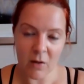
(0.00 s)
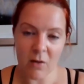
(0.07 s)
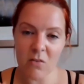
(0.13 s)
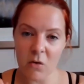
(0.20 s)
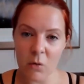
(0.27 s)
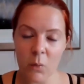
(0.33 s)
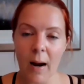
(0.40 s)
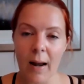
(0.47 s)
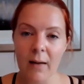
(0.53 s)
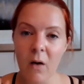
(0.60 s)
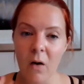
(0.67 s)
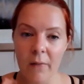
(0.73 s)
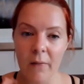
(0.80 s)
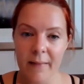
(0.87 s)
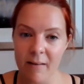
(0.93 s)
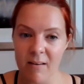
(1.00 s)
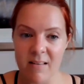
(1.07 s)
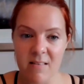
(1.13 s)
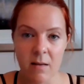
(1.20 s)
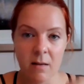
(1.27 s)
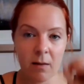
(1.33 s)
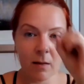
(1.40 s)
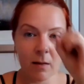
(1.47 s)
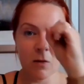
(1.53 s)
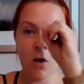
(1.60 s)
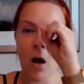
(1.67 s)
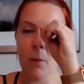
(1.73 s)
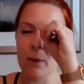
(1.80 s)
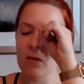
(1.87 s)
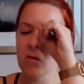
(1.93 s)
So crack on, there is
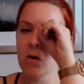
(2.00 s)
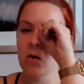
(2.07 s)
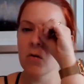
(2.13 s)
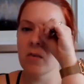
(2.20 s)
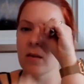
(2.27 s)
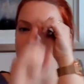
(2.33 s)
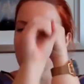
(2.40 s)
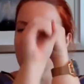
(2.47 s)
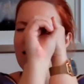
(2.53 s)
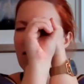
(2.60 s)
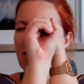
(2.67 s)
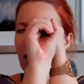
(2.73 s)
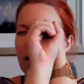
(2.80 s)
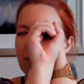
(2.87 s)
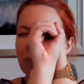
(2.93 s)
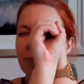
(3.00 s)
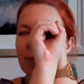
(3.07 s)
no excuses, zero,